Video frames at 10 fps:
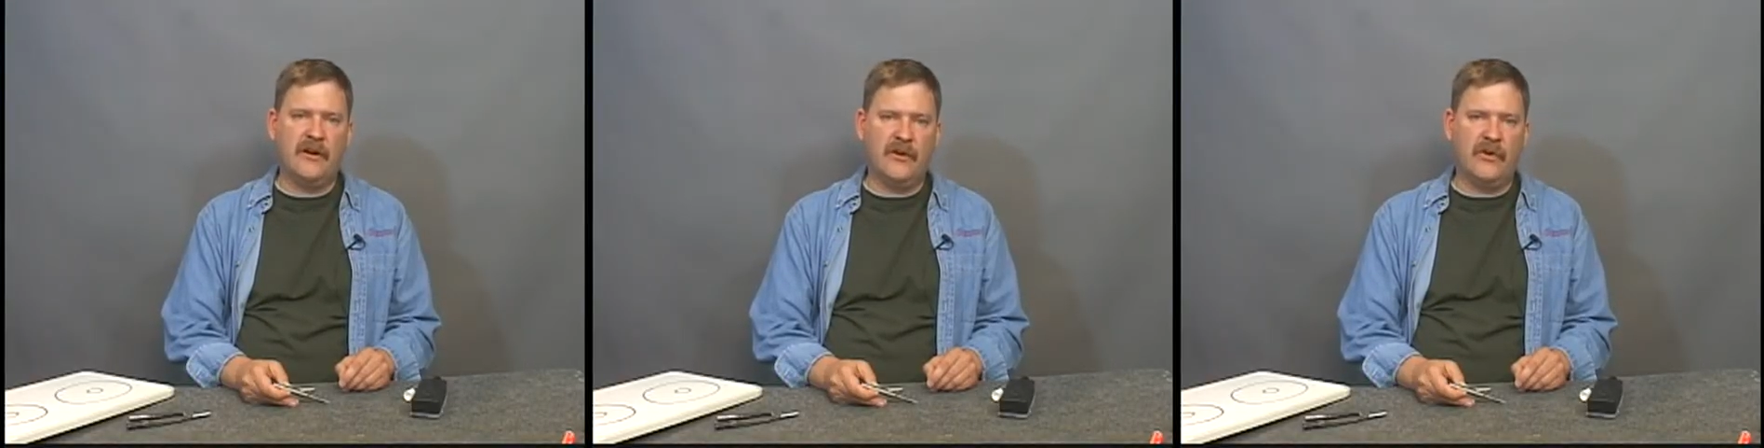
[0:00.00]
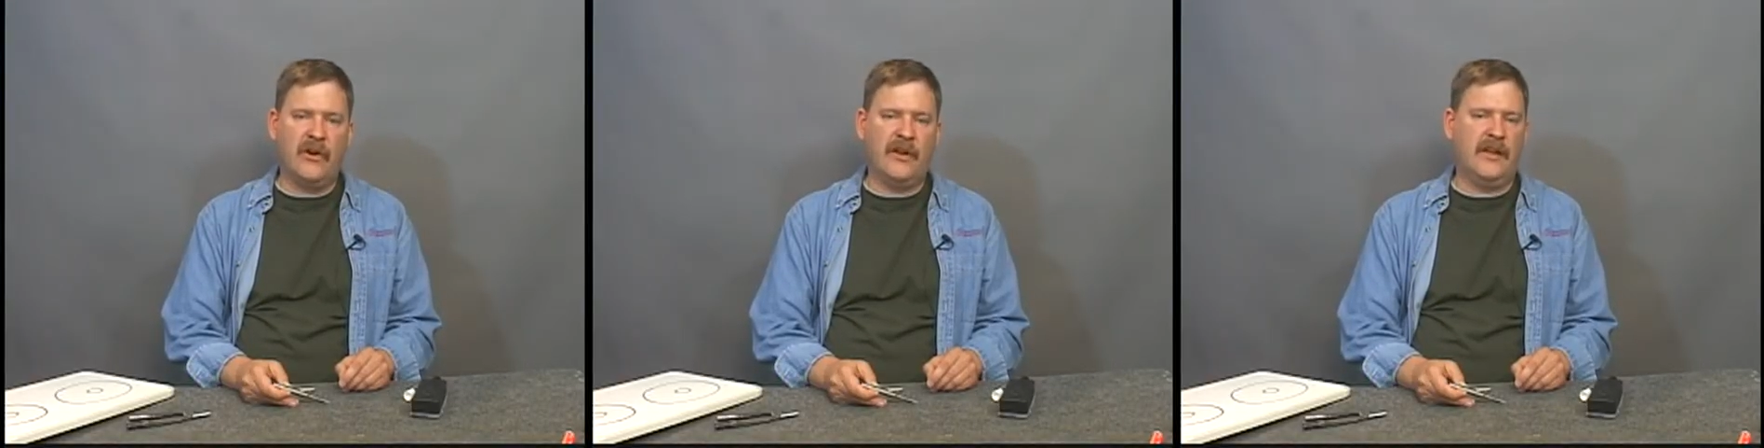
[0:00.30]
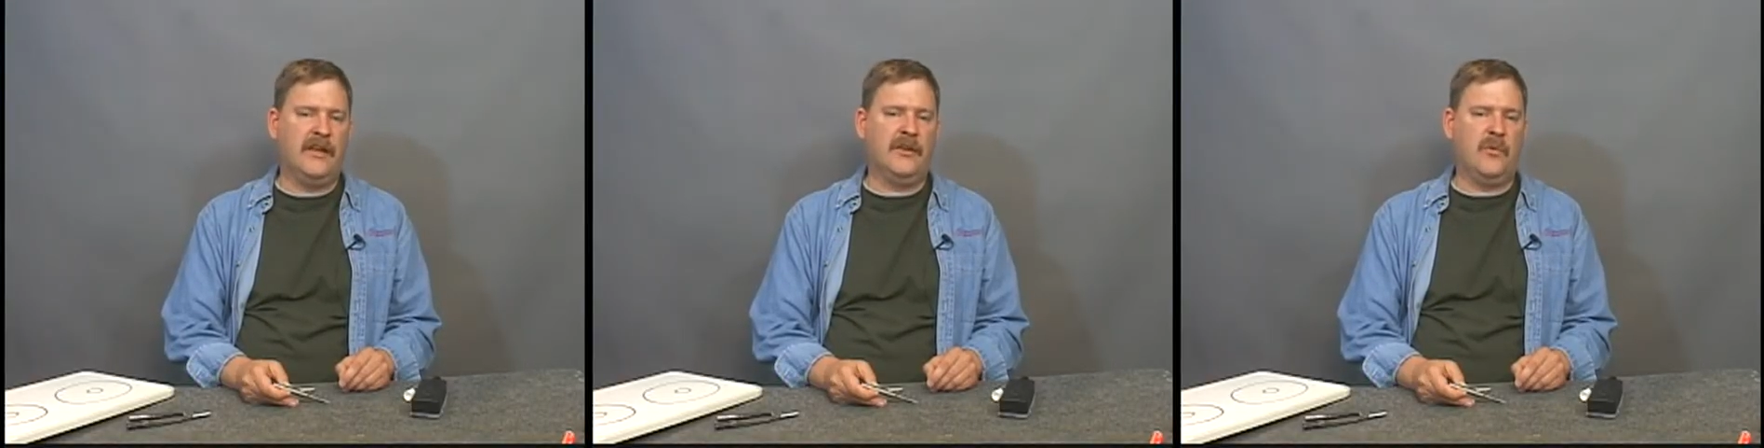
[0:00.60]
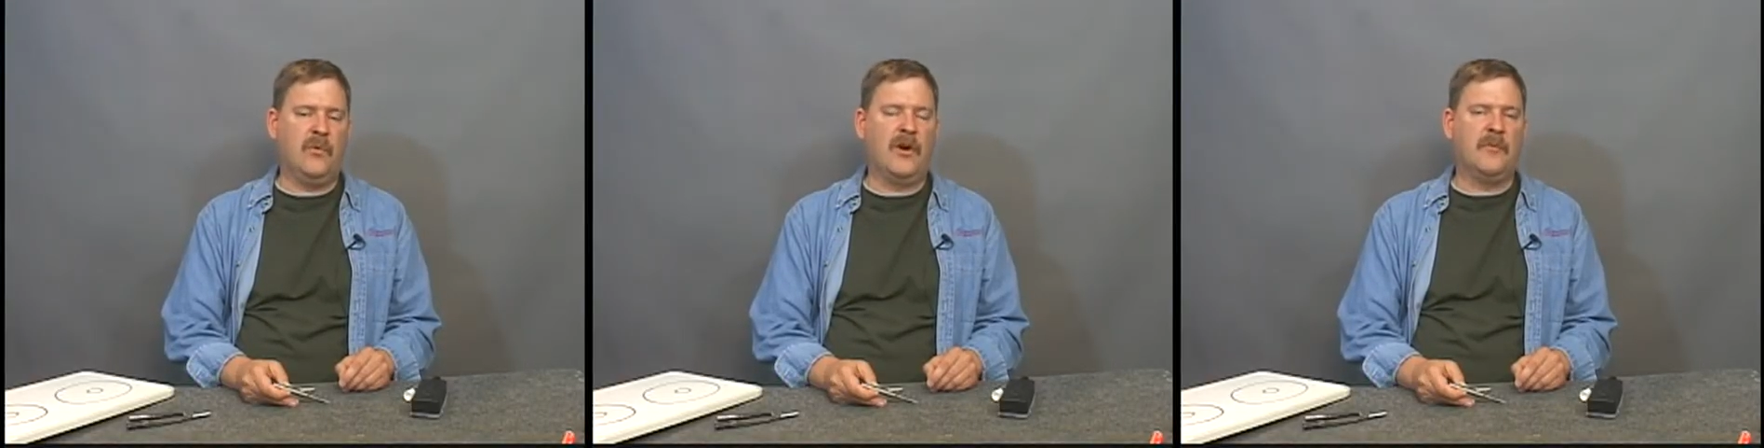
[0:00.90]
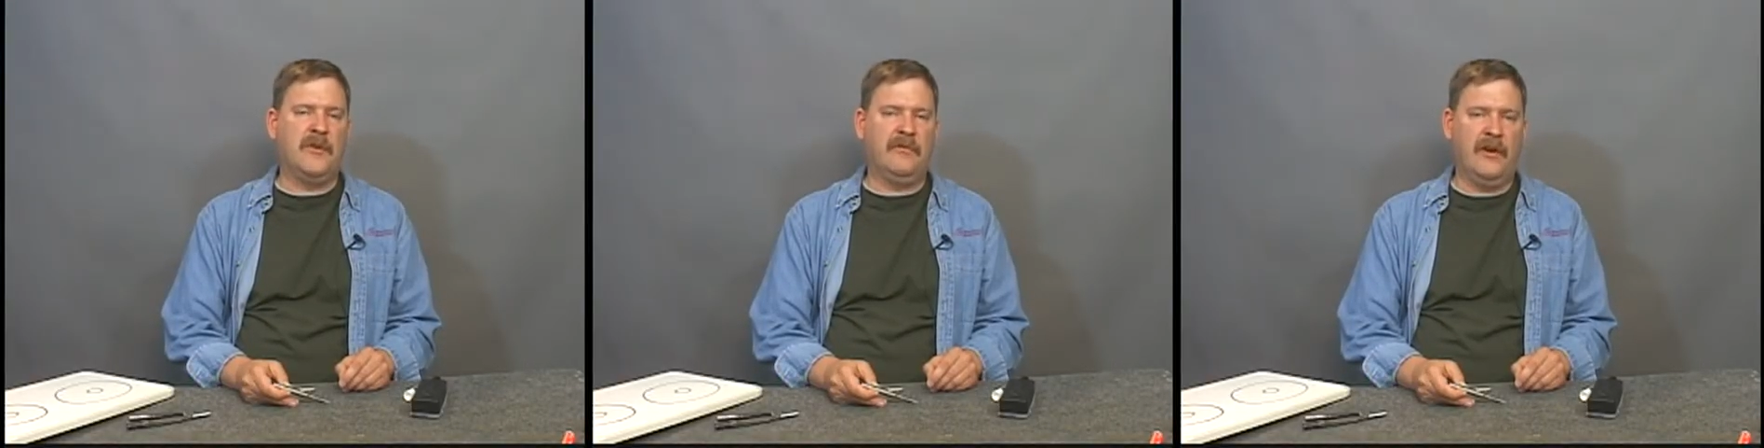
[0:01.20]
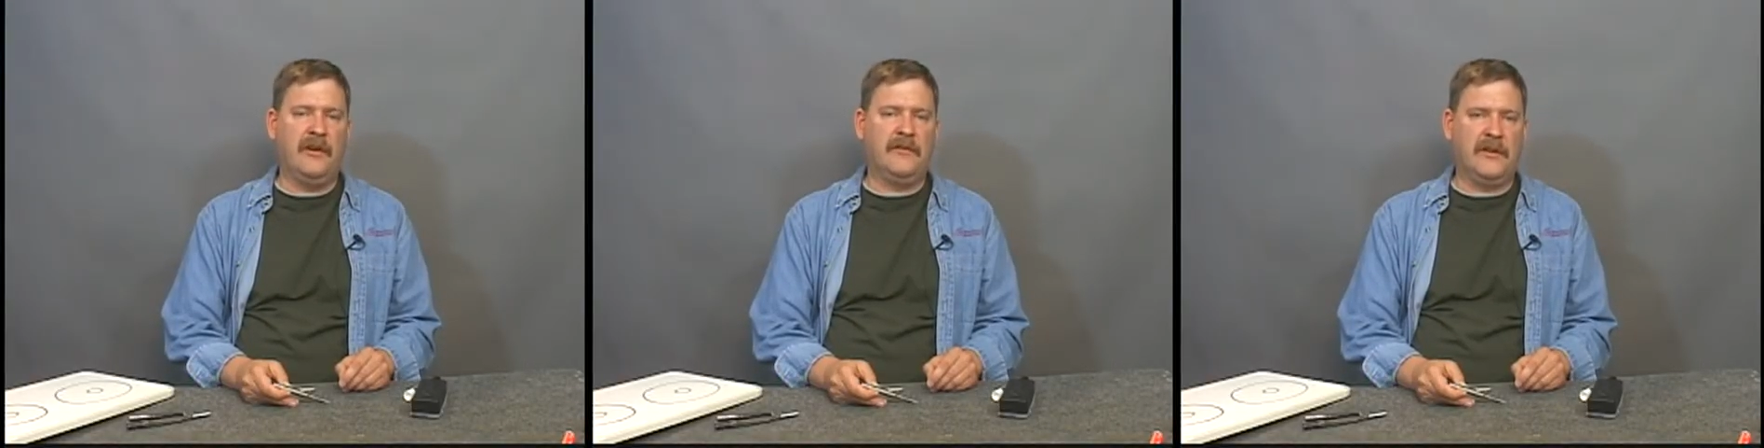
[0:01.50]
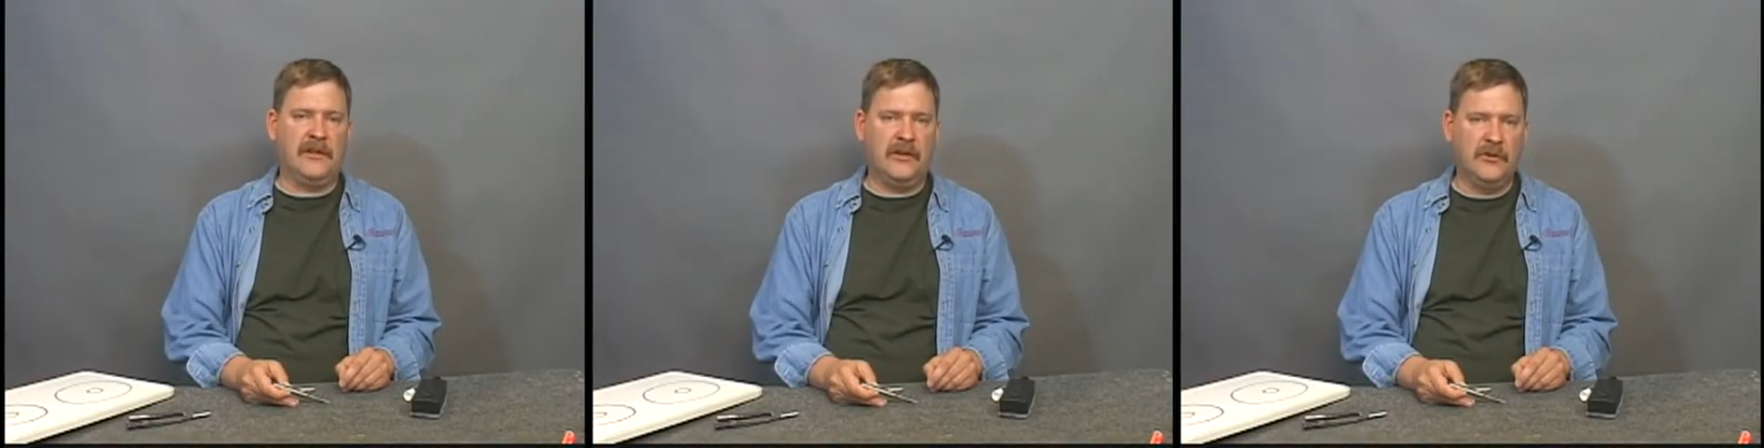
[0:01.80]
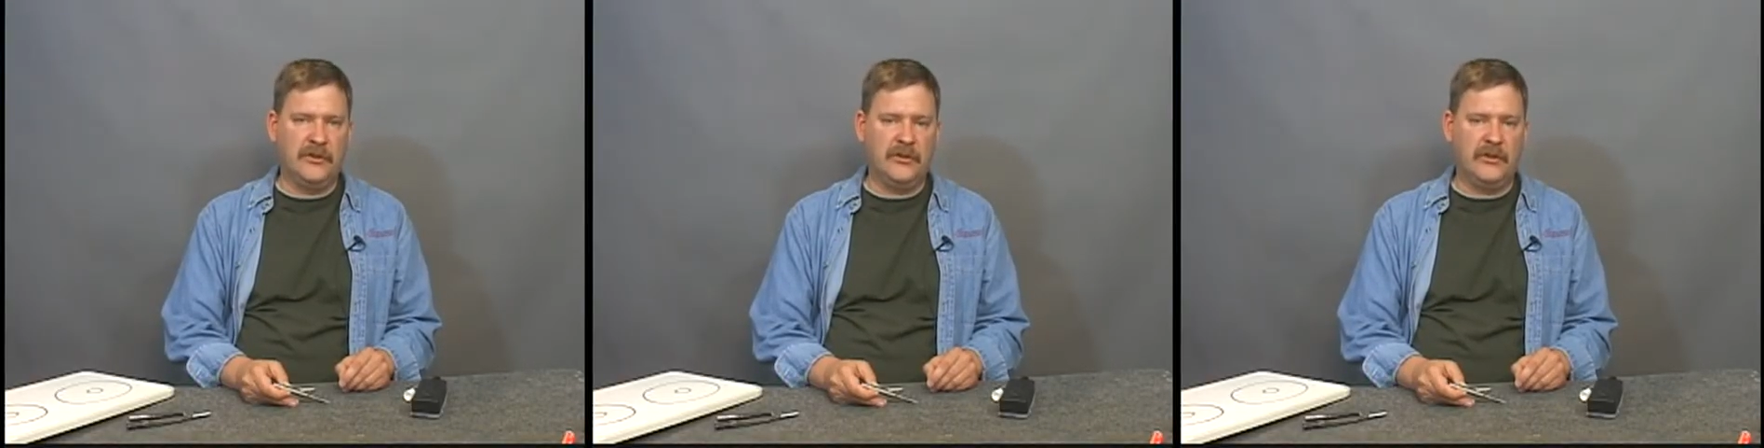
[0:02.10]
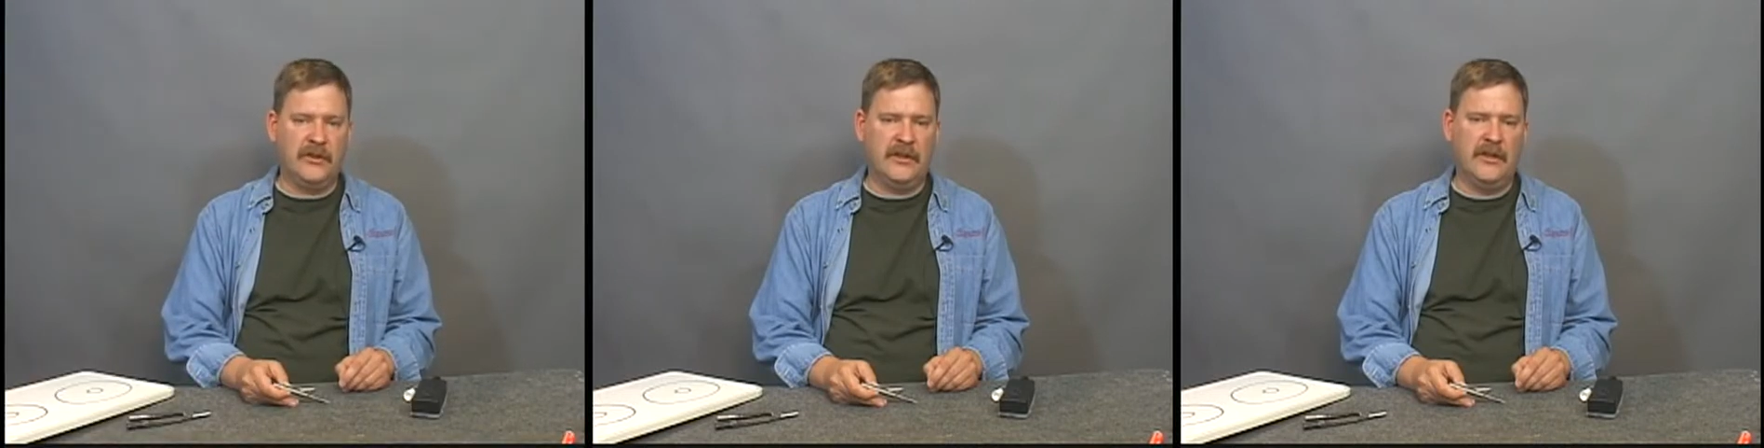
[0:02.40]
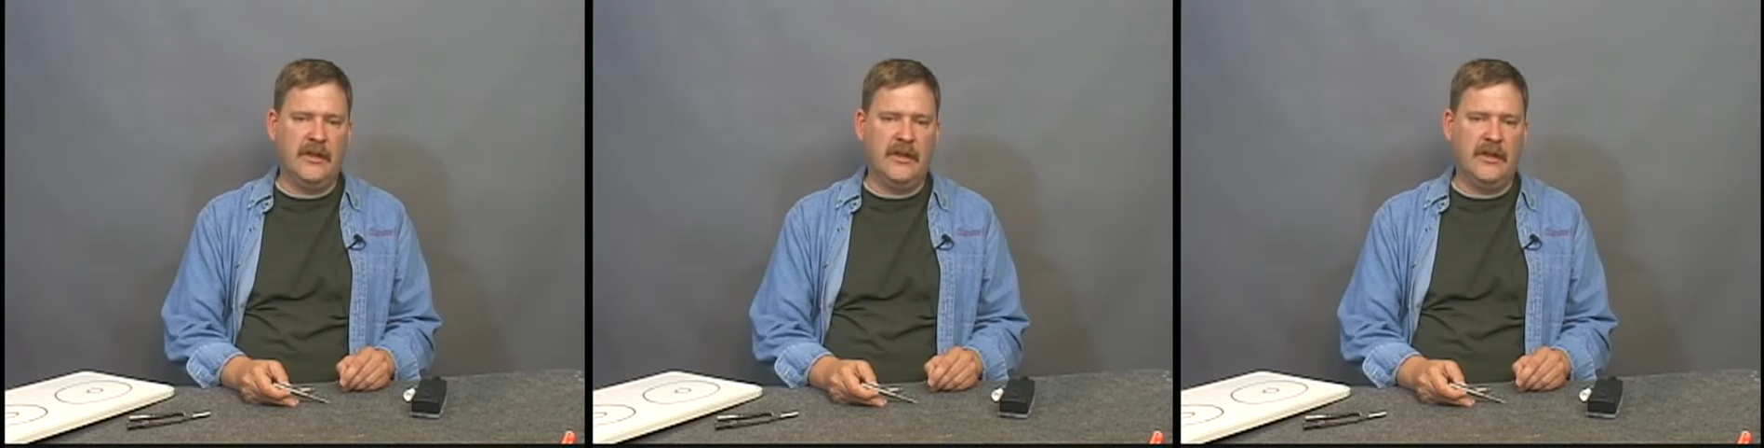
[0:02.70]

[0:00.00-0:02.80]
our drawing and we want to be very, very close to it.